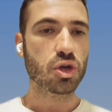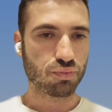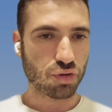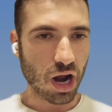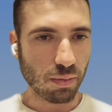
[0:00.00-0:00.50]

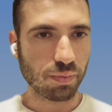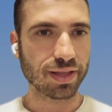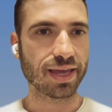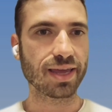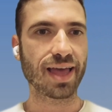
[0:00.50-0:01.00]

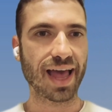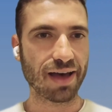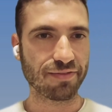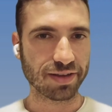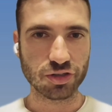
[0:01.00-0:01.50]
probably
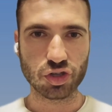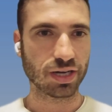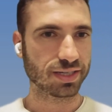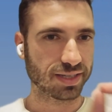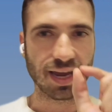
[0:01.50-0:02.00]
having
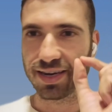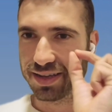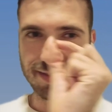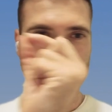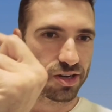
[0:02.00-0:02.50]
just a
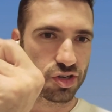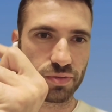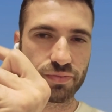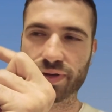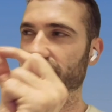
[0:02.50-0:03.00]

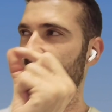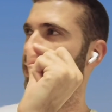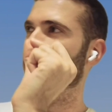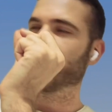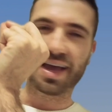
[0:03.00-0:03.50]
detection piece
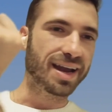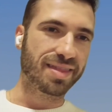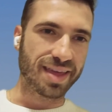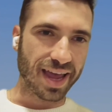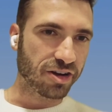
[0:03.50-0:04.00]
at
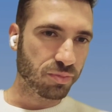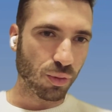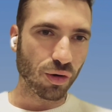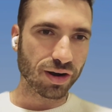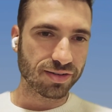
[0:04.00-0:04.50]
the end
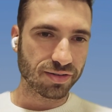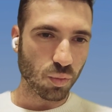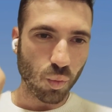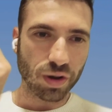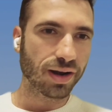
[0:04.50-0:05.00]
point
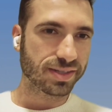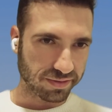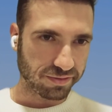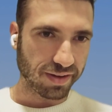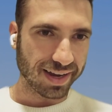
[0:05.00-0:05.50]
wouldn't
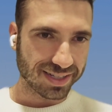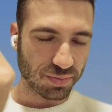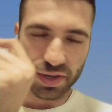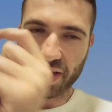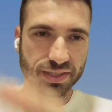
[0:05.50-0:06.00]
suffice
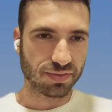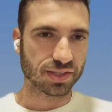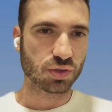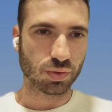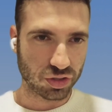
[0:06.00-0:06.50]
because of the
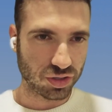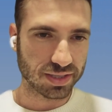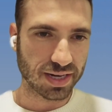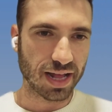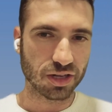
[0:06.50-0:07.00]
Swiss cheese
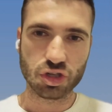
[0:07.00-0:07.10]
analogy.